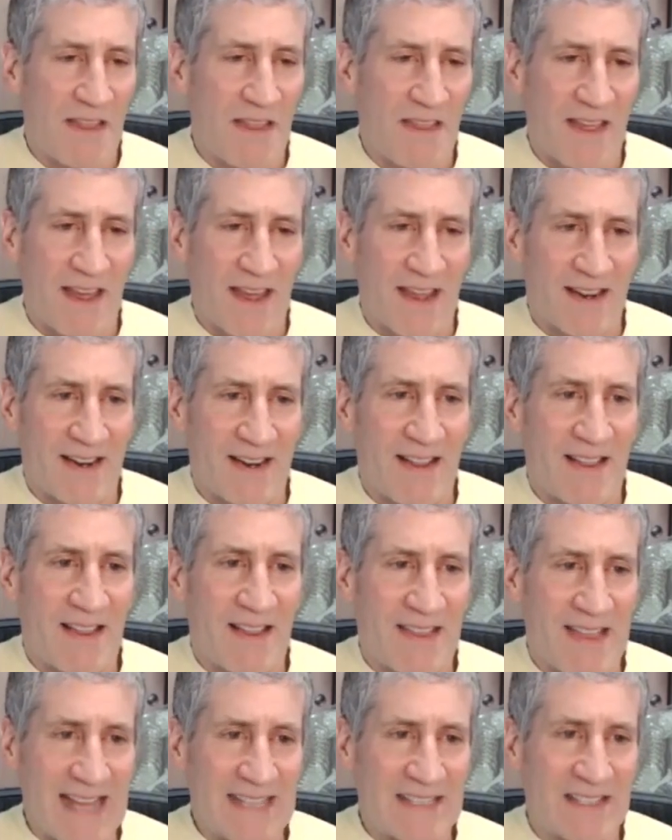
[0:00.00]
that
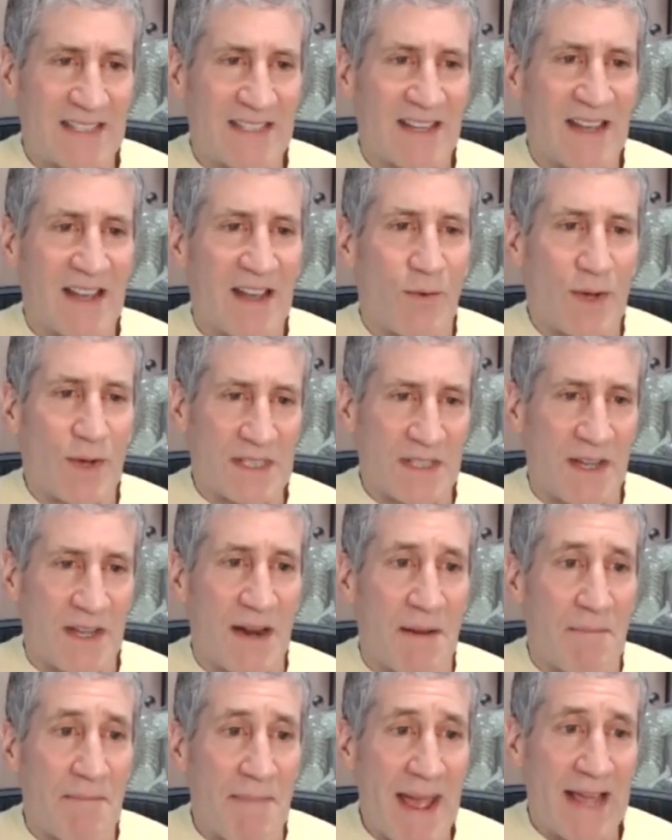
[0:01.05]
that's what's going
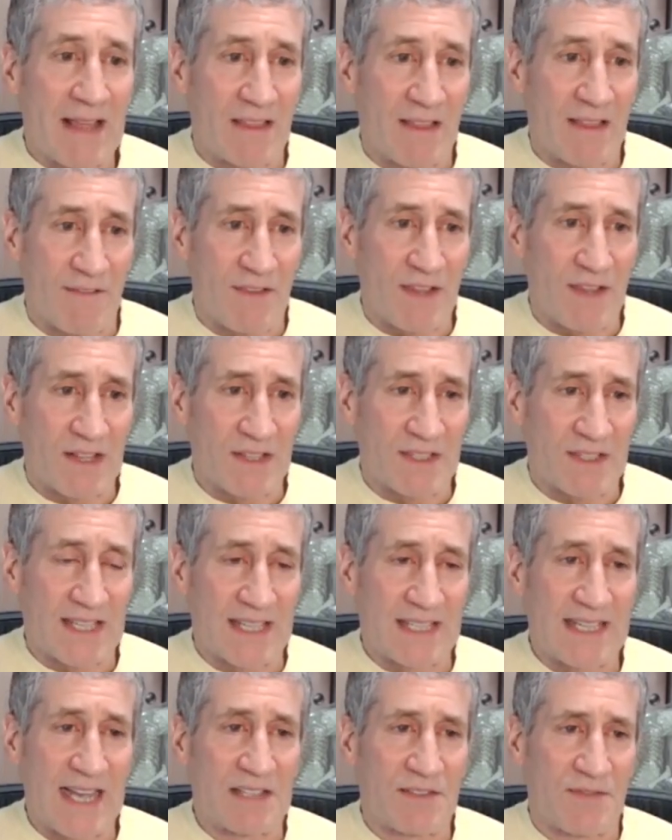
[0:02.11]
to make the field
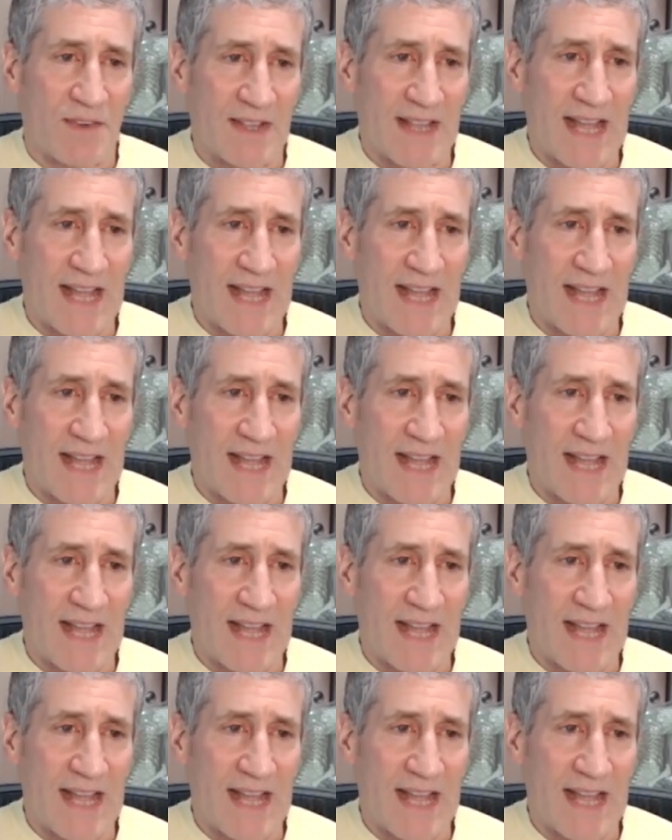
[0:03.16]
successful.